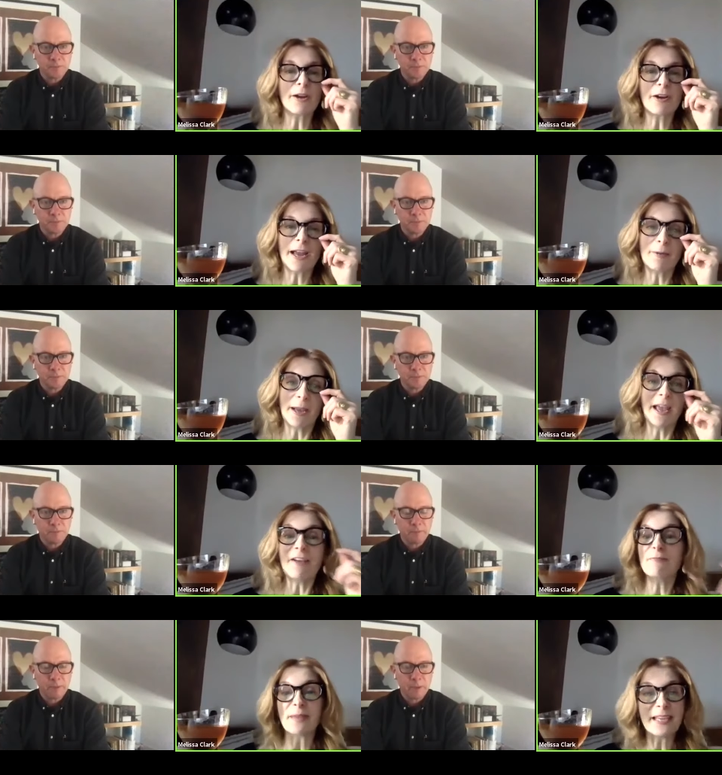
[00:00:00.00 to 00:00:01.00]
Speaker 1: have been and
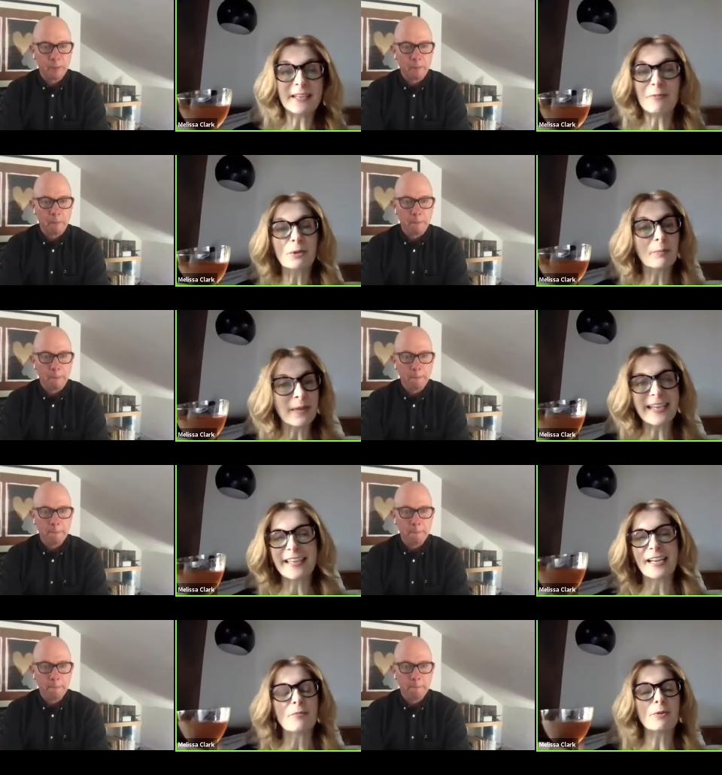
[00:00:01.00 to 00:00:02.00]
will be. I, we're
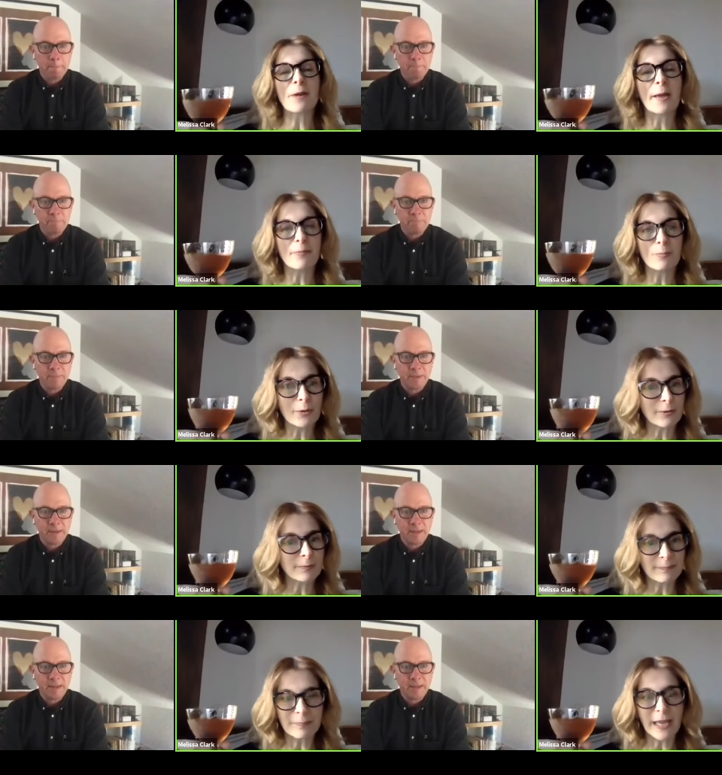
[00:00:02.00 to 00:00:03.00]
I'm, we're at,
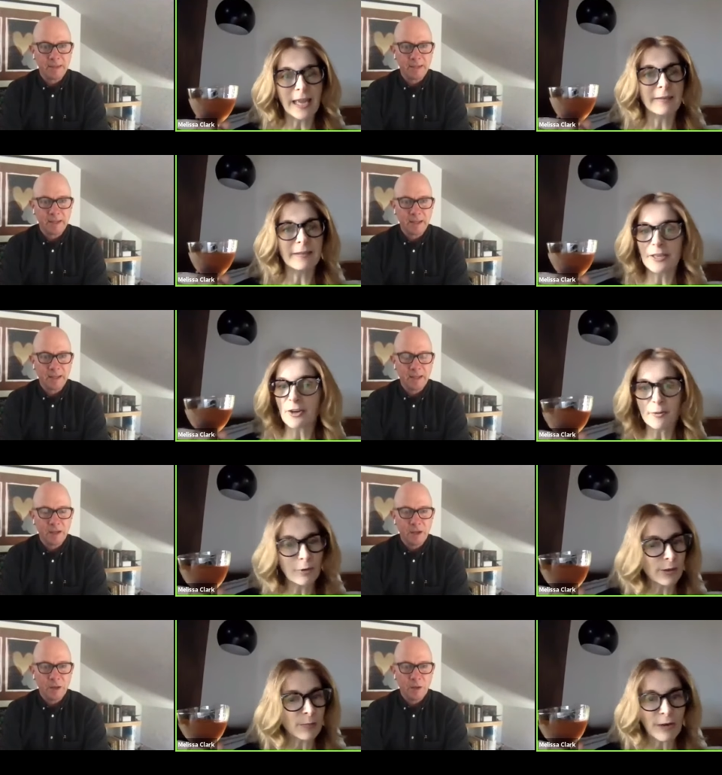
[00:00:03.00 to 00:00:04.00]
in our Brooklyn
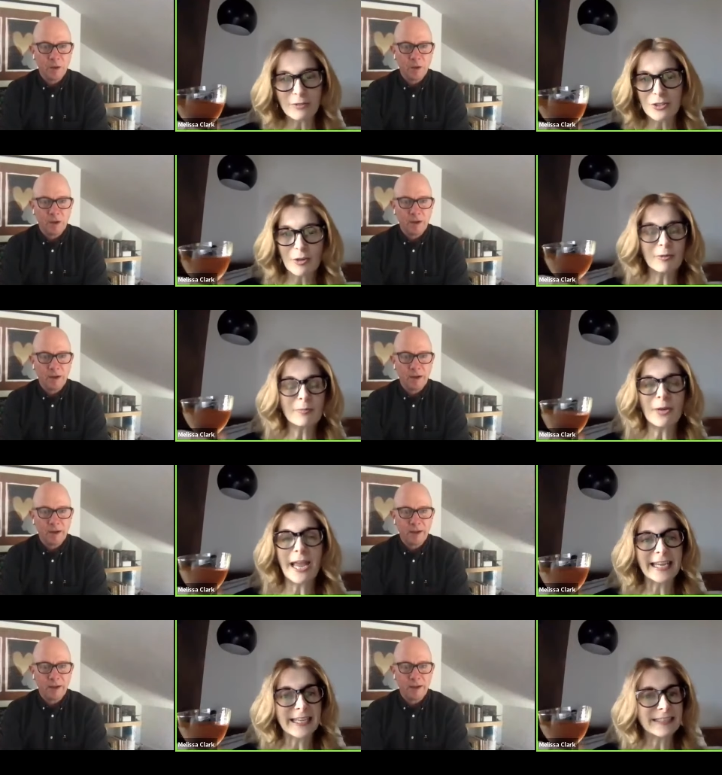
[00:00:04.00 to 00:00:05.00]
brownstone. We're hanging,
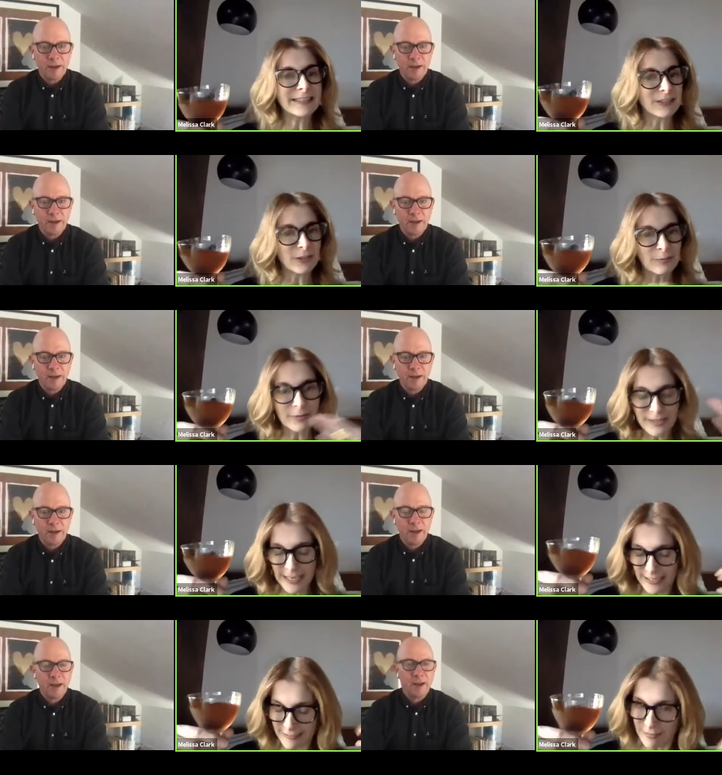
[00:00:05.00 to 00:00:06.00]
you know, staying,
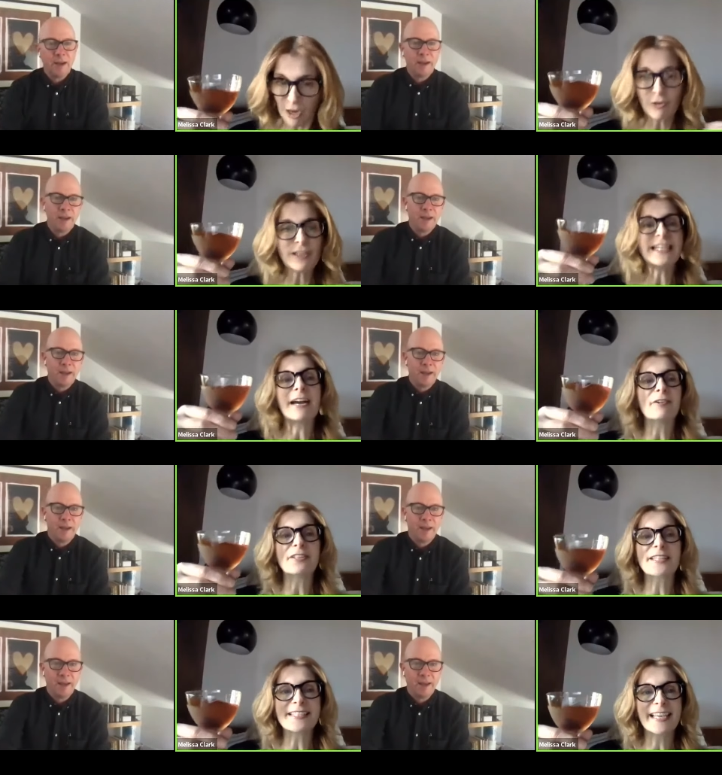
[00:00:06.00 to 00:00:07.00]
hunkering down, as they
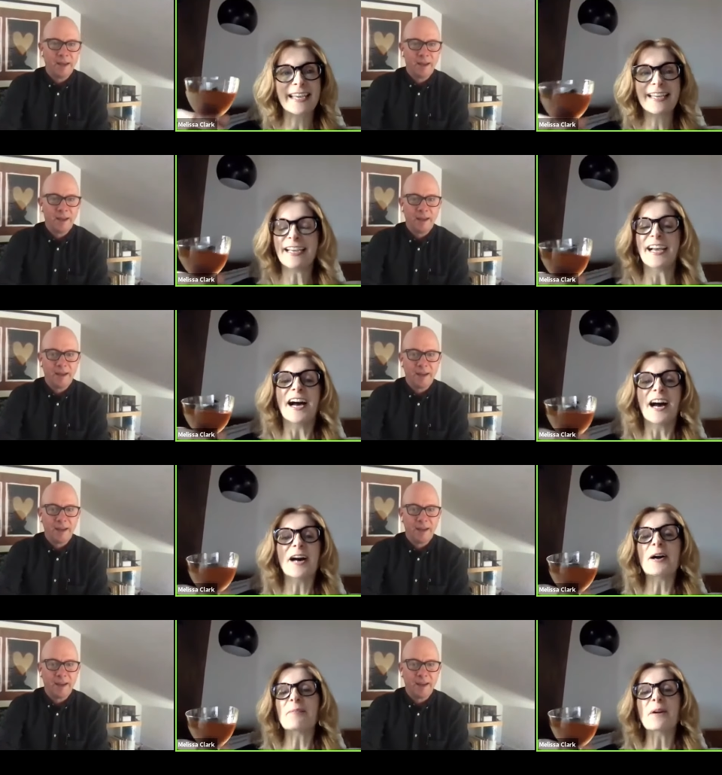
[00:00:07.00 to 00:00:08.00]
say.
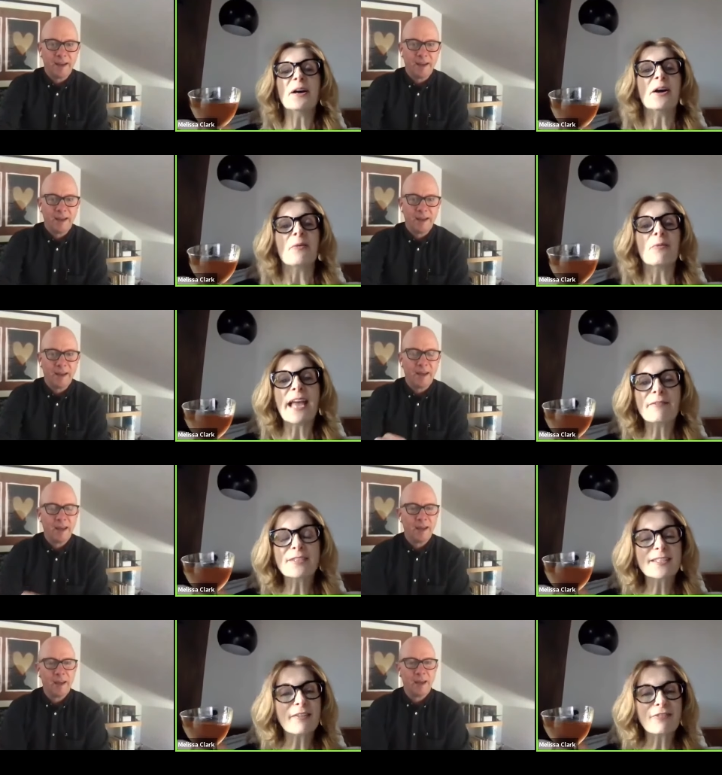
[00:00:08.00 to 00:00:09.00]
Um, we have
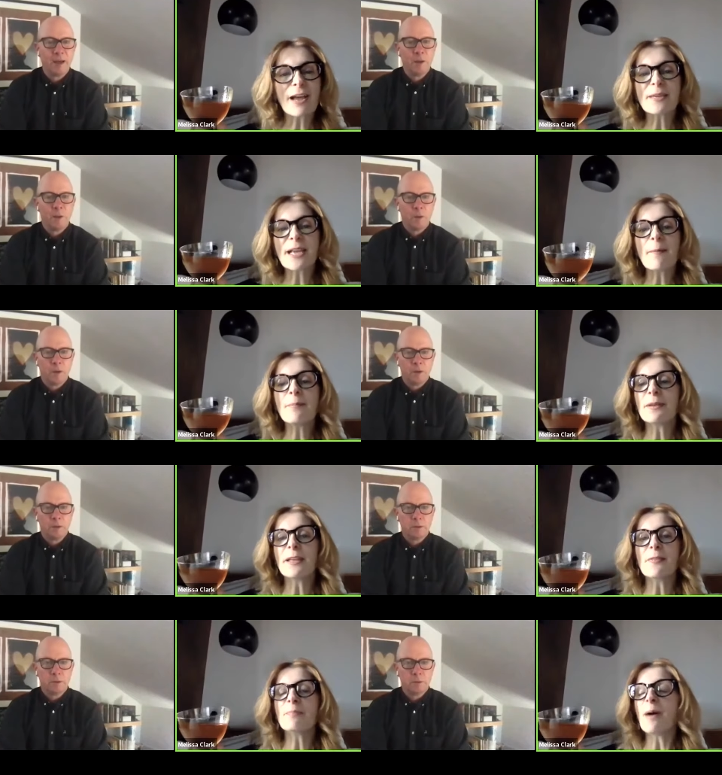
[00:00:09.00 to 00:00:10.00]
stuff coming up in
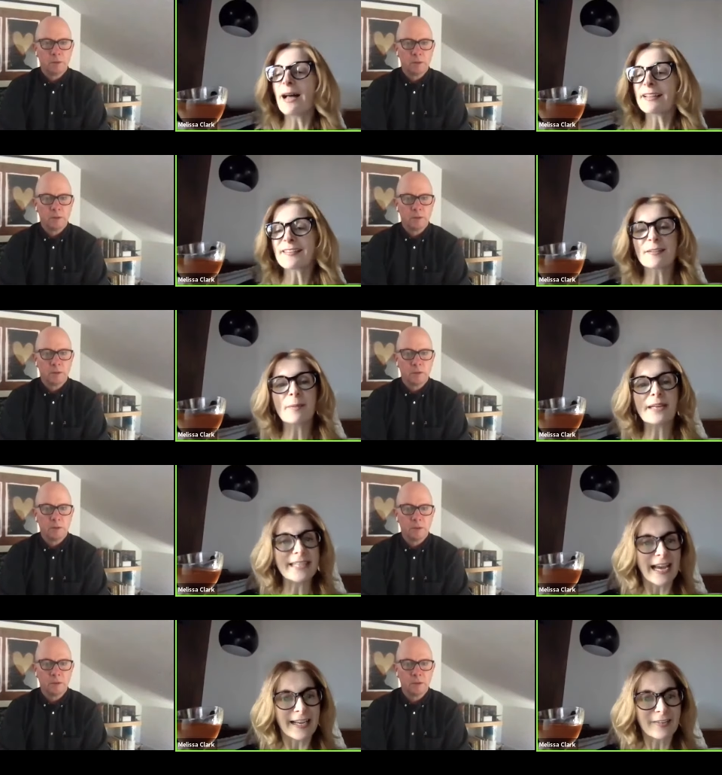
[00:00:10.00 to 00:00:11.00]
pots in my
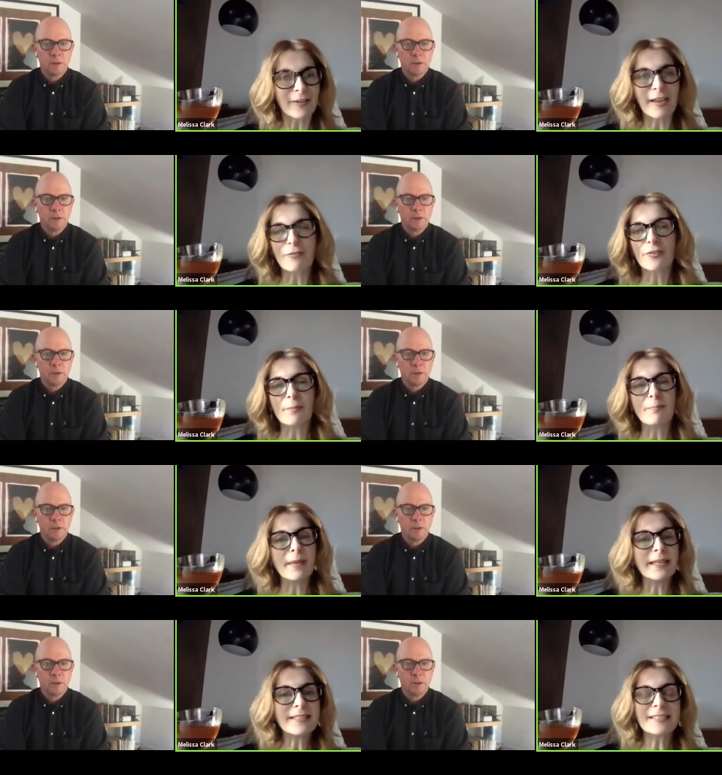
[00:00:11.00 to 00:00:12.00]
decks. I have some
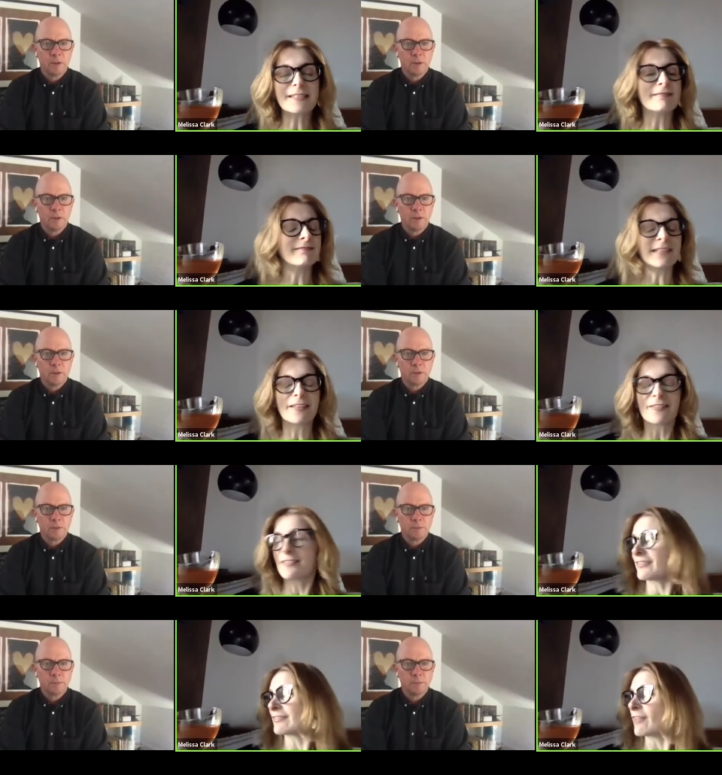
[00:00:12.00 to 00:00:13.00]
mint, and it's
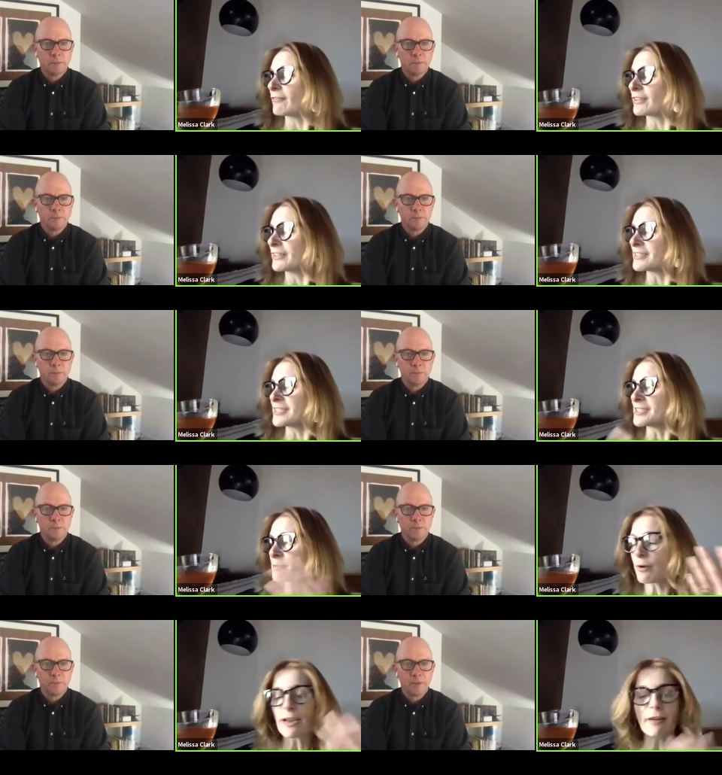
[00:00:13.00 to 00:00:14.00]
just lovely to see
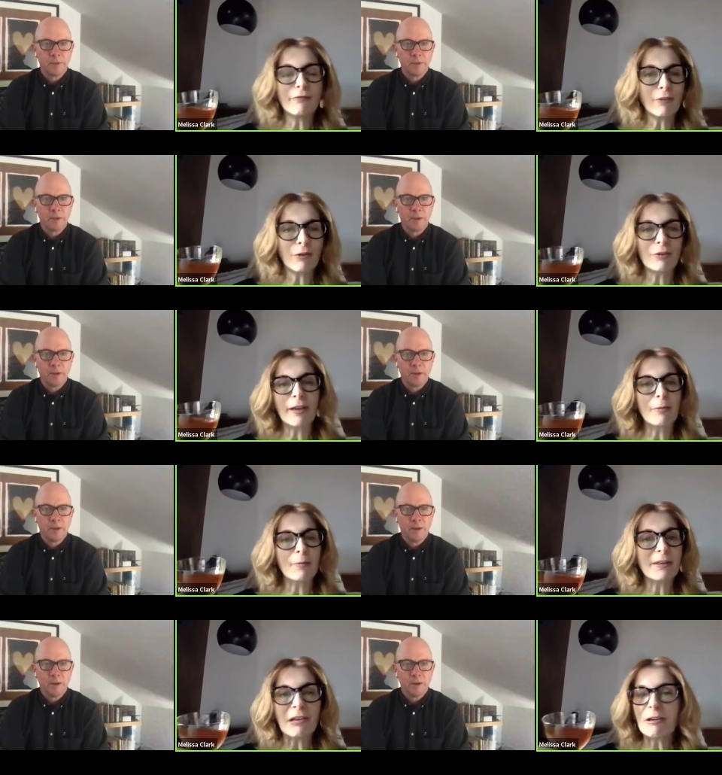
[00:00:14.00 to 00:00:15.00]
spring unfold out the
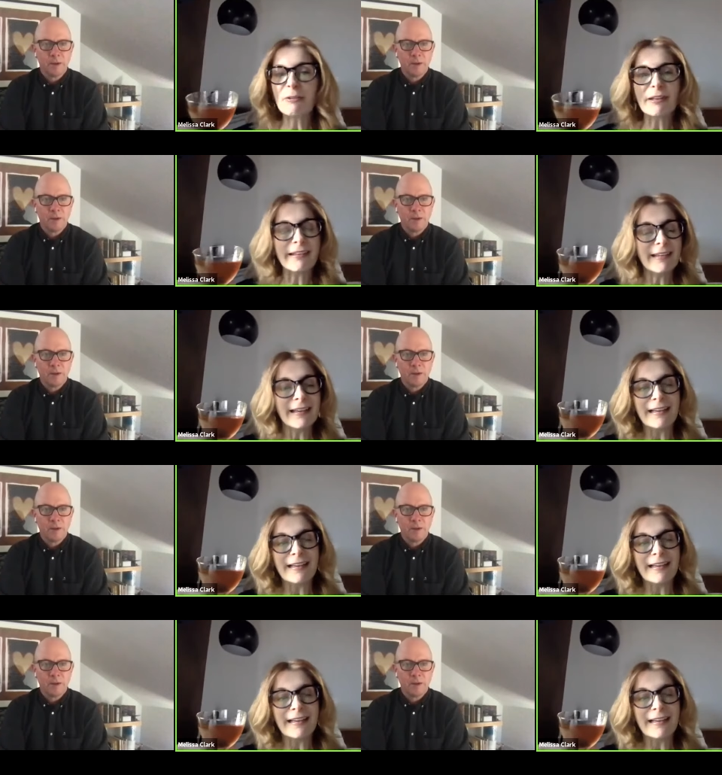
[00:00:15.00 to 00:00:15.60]
window. And